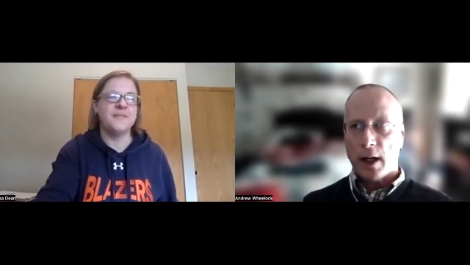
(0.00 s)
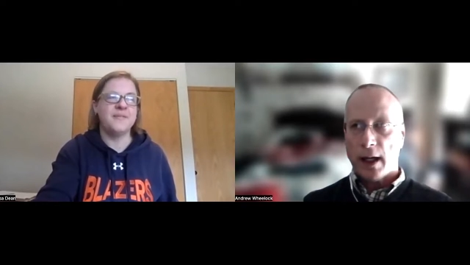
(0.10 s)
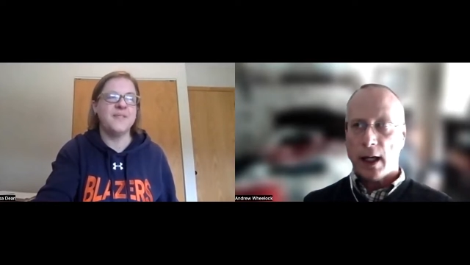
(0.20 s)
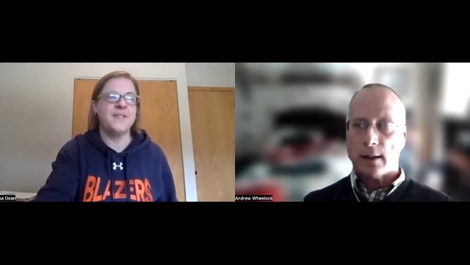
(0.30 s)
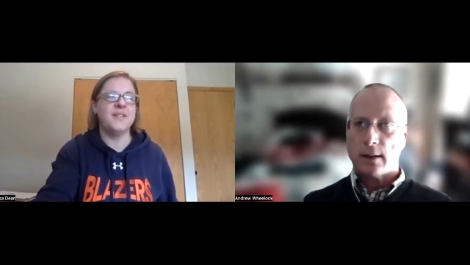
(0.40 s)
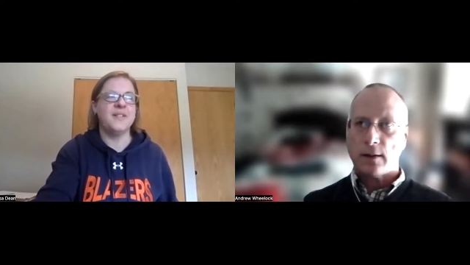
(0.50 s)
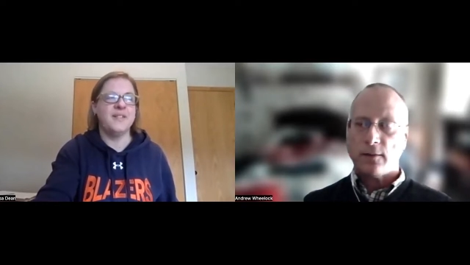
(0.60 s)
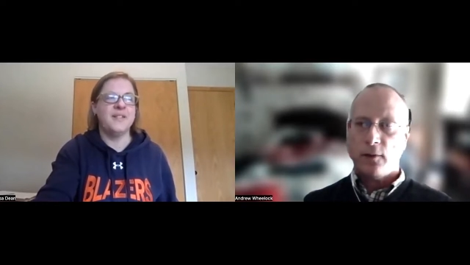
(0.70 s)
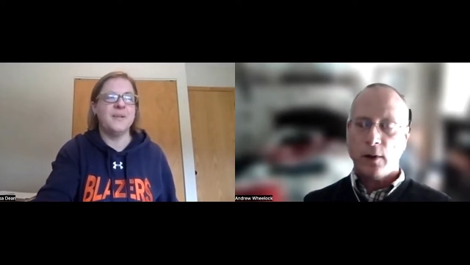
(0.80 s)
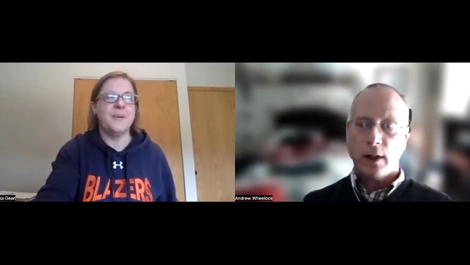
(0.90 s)
Speaker 1: I
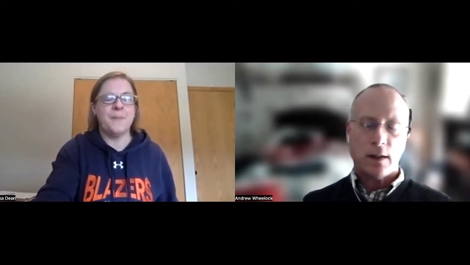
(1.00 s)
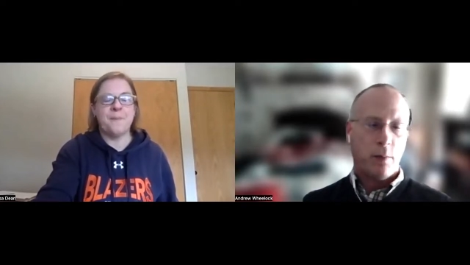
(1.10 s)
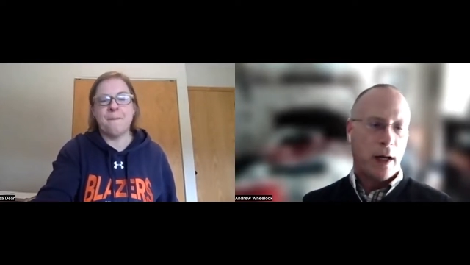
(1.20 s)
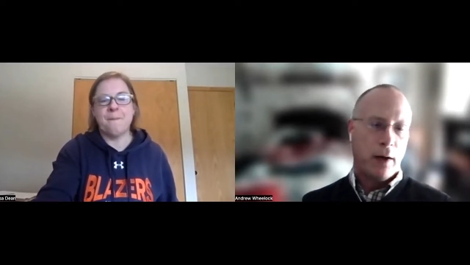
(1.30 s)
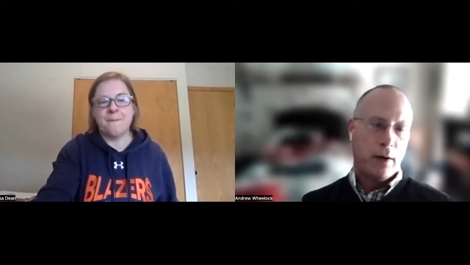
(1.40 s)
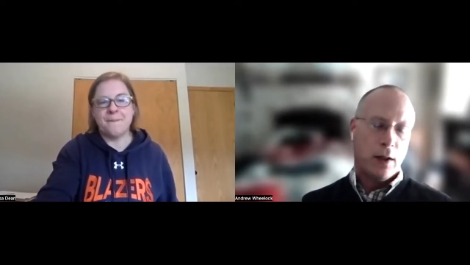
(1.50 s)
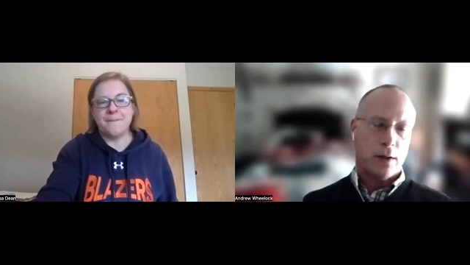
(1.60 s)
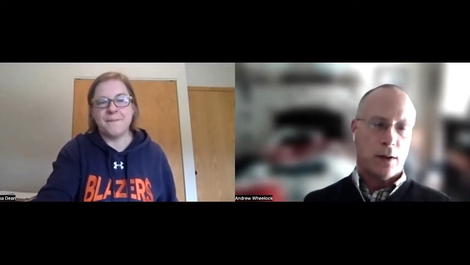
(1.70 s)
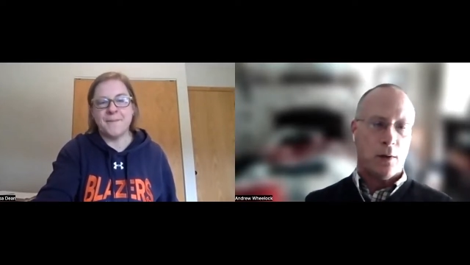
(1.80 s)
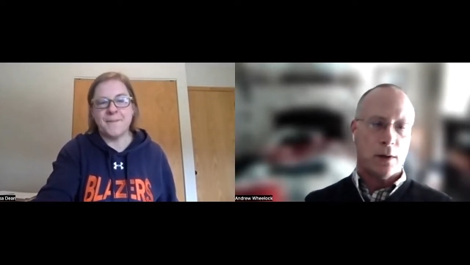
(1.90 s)
guess, for inspiring
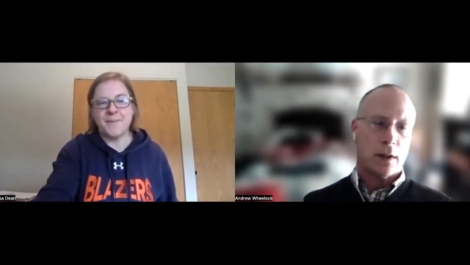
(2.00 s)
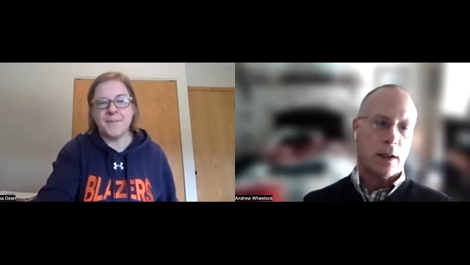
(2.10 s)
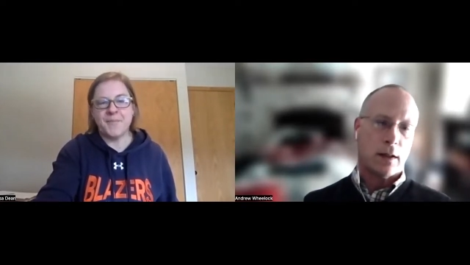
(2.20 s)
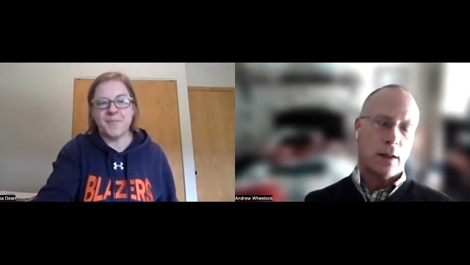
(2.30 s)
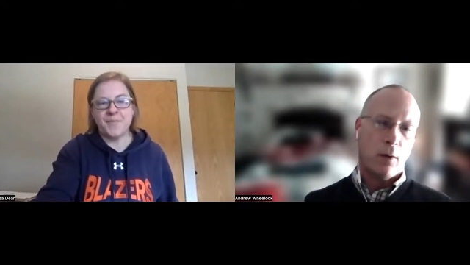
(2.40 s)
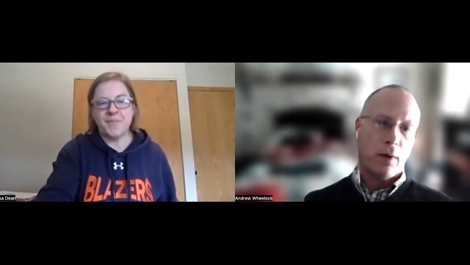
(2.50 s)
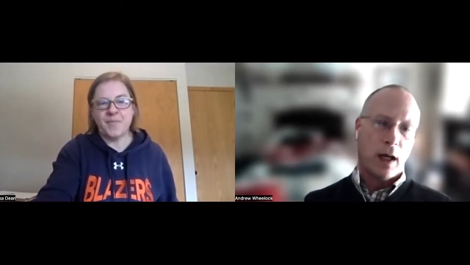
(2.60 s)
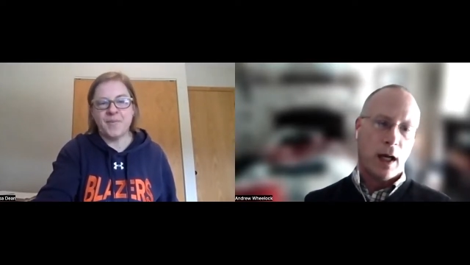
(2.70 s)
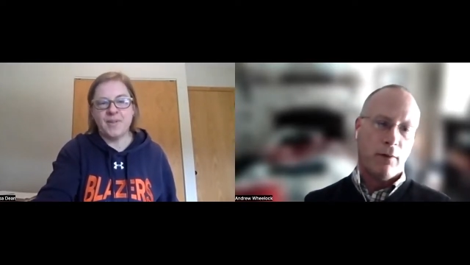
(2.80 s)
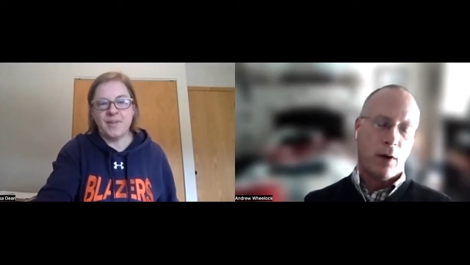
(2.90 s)
your students? Let's start
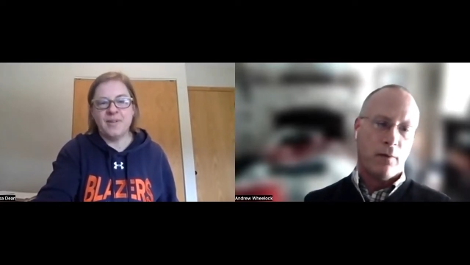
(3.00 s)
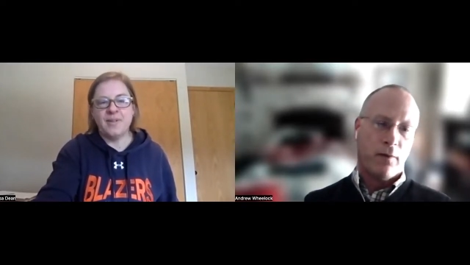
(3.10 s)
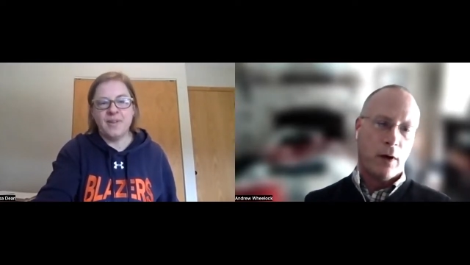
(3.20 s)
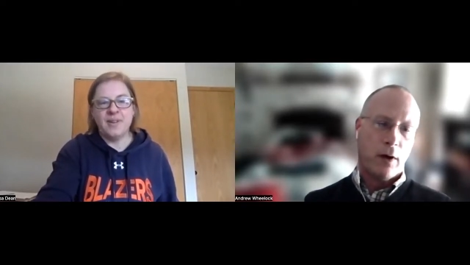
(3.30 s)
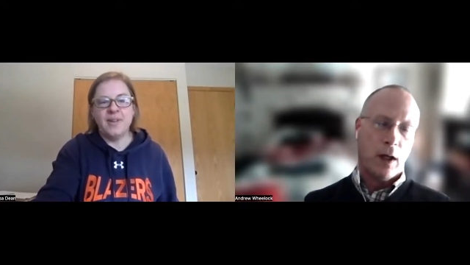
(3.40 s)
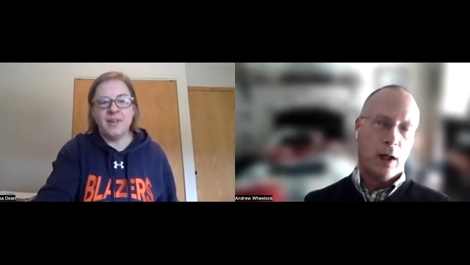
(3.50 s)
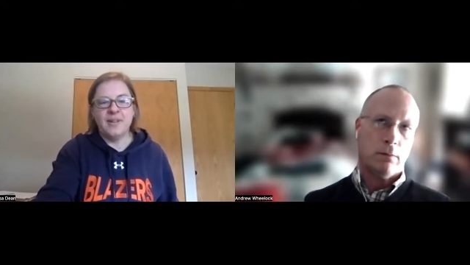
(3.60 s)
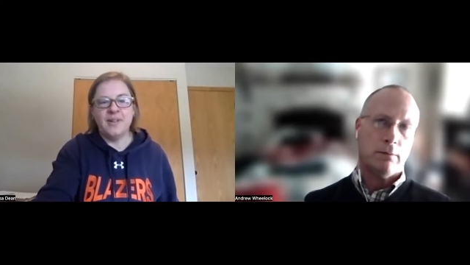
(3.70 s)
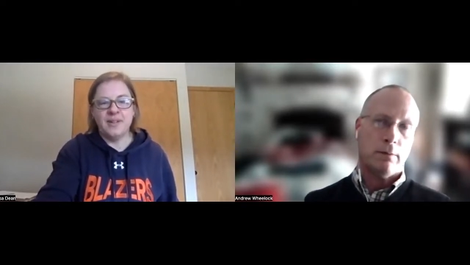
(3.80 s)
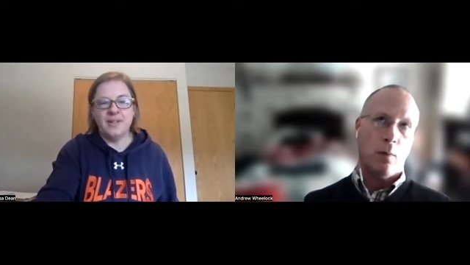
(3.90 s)
with kind of a
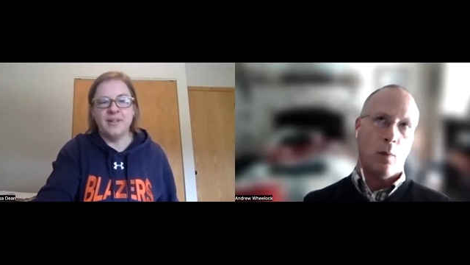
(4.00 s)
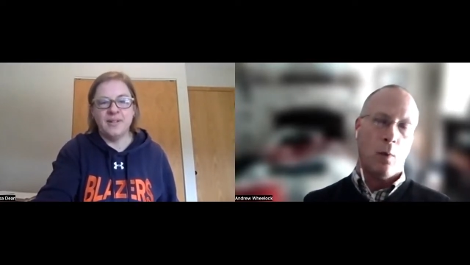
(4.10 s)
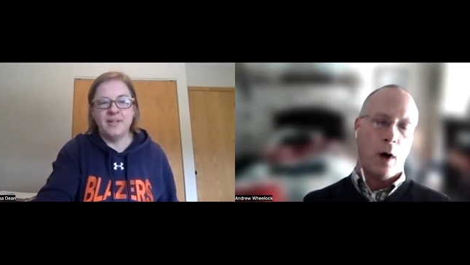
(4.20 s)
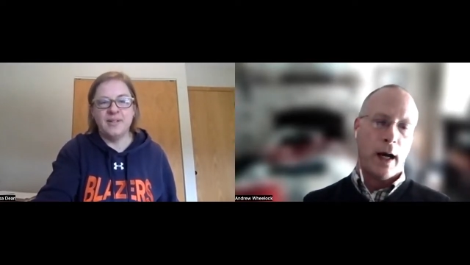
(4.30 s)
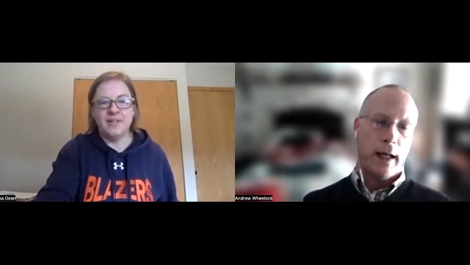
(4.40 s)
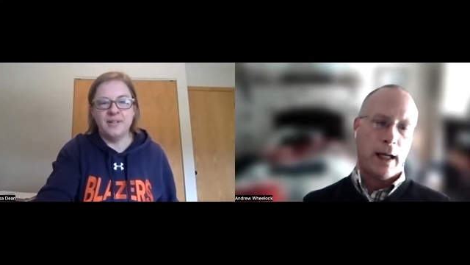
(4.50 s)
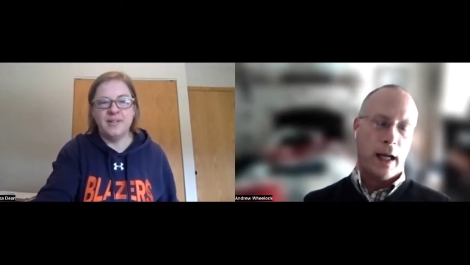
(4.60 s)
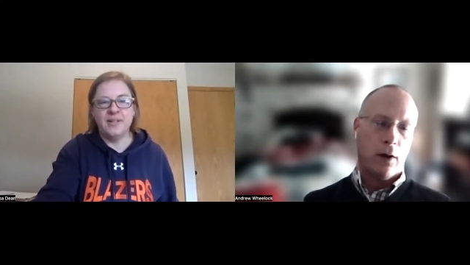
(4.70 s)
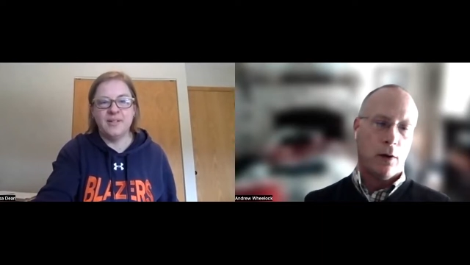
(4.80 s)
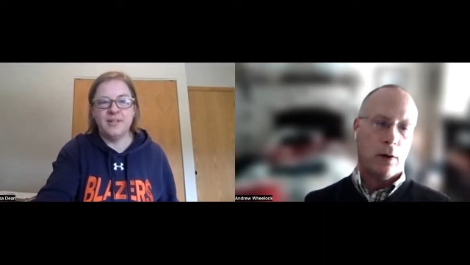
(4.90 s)
very wide
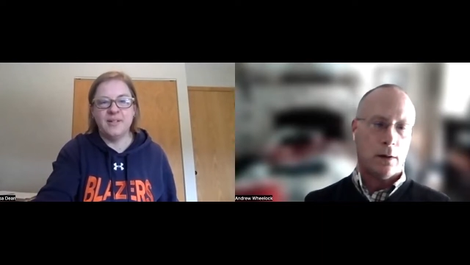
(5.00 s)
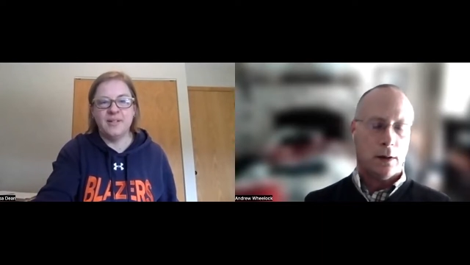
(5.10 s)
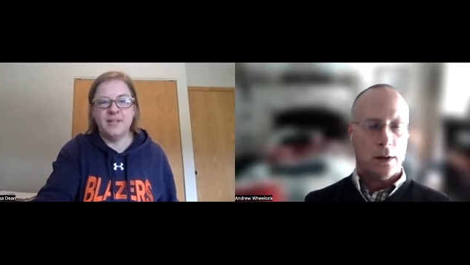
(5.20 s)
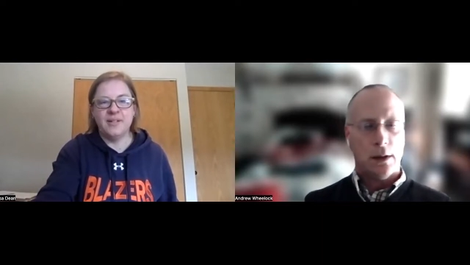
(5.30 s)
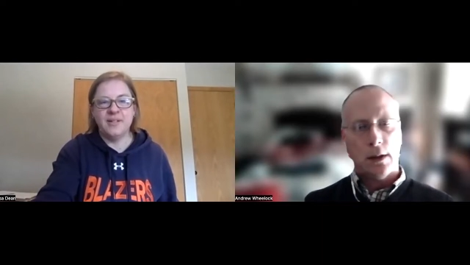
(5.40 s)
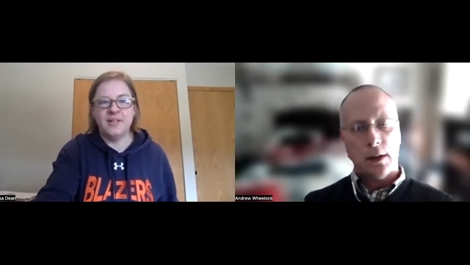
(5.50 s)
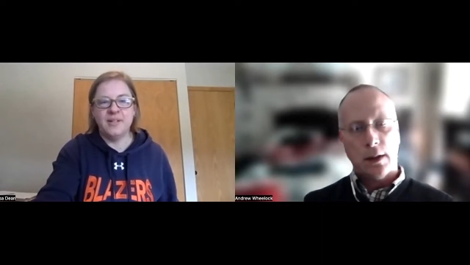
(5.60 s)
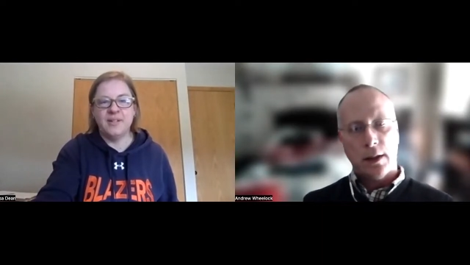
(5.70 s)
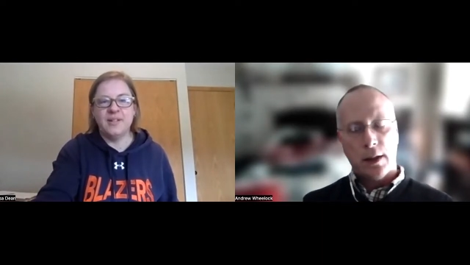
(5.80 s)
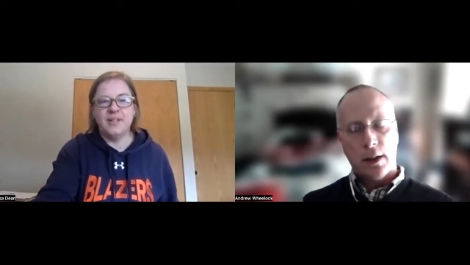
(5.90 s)
angle
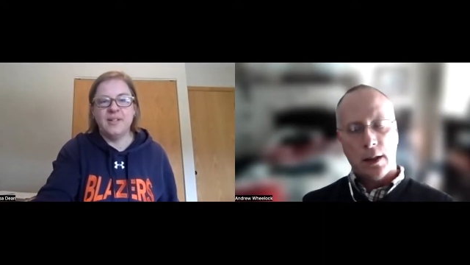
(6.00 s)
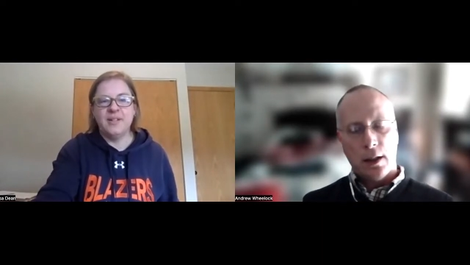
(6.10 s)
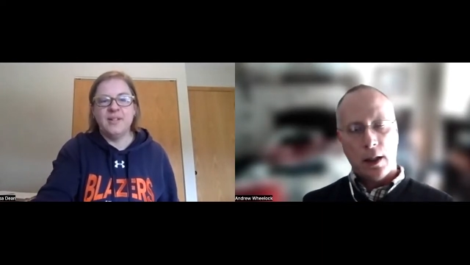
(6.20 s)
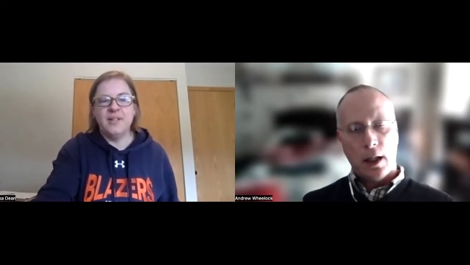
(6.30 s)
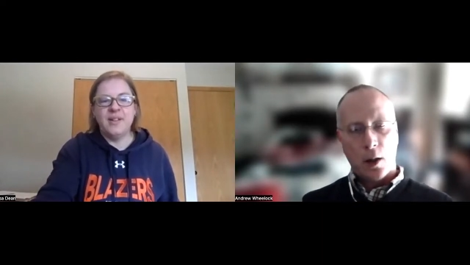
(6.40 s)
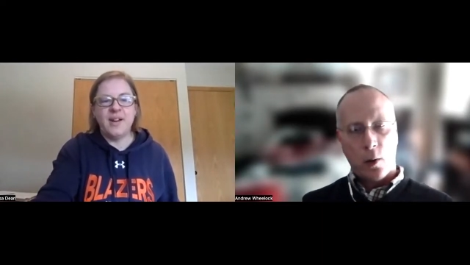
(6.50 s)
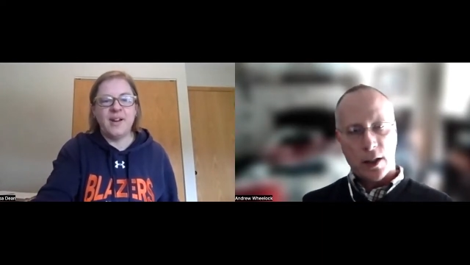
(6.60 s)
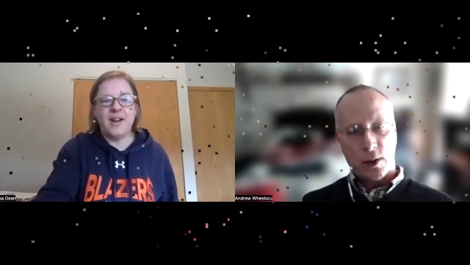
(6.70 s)
uh, yeah